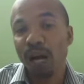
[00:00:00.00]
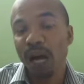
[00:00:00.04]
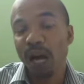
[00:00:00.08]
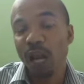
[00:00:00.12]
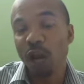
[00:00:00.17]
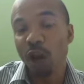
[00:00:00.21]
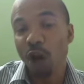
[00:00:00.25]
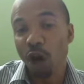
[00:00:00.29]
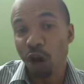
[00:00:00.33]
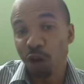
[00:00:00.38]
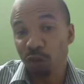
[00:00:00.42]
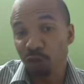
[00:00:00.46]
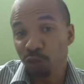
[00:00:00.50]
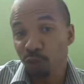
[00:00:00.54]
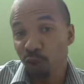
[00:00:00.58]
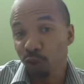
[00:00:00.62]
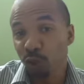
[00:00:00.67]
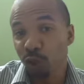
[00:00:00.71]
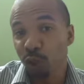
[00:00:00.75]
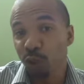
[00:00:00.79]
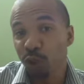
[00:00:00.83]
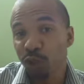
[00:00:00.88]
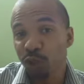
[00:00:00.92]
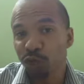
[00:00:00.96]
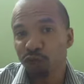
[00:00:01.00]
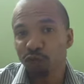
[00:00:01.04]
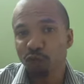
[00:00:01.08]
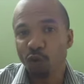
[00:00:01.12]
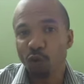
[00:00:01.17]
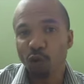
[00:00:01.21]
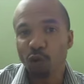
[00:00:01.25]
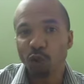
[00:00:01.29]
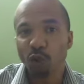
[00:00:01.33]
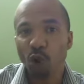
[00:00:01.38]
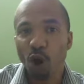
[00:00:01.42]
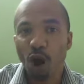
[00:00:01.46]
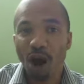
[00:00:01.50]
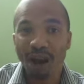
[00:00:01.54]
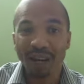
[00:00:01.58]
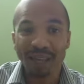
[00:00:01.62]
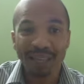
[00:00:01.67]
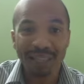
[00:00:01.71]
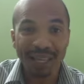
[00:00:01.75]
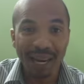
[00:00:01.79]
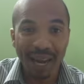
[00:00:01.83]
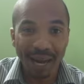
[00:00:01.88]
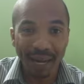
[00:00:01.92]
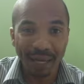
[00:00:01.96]
a lot of good for your
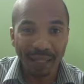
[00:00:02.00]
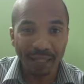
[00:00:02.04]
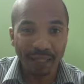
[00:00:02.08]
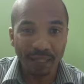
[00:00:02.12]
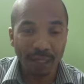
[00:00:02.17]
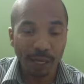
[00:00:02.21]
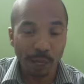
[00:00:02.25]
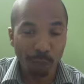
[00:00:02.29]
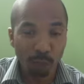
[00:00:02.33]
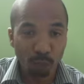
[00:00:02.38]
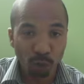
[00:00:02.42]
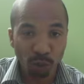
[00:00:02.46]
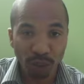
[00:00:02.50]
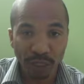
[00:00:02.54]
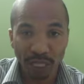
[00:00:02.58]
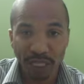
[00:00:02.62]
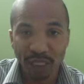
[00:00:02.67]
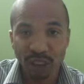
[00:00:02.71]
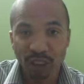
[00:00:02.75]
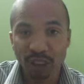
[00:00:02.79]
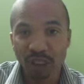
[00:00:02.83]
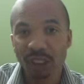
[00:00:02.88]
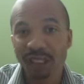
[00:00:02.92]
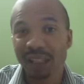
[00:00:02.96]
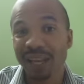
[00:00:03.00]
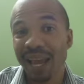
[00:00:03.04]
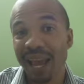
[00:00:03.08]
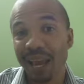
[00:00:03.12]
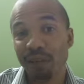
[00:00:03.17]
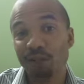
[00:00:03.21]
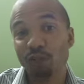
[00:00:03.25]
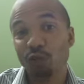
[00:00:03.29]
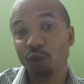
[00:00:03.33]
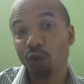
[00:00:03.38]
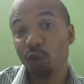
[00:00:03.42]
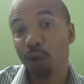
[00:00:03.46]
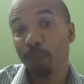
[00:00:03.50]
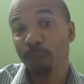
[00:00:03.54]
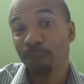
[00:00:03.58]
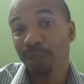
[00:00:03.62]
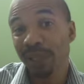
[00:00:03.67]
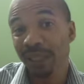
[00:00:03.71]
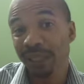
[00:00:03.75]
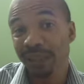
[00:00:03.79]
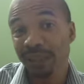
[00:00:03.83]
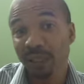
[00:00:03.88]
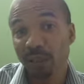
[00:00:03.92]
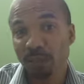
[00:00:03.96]
online reputation and for your
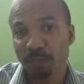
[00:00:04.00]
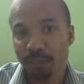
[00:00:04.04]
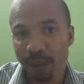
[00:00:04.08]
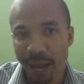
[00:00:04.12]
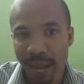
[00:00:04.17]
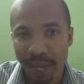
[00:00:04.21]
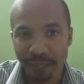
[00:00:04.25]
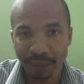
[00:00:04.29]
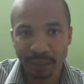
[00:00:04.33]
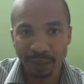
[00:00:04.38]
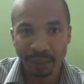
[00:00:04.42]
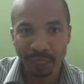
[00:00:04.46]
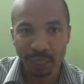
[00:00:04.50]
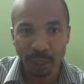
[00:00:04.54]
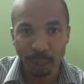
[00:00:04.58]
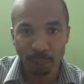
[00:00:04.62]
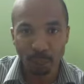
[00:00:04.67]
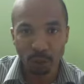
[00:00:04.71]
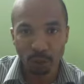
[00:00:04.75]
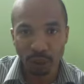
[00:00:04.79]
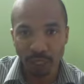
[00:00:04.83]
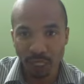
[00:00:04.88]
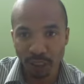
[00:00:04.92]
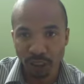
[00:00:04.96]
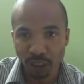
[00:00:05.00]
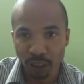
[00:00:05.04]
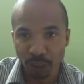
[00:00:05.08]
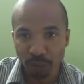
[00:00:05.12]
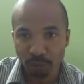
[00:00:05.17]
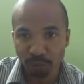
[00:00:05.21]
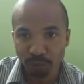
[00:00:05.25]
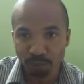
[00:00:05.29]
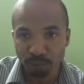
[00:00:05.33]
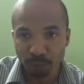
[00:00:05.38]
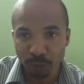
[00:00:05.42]
personal branding reputation.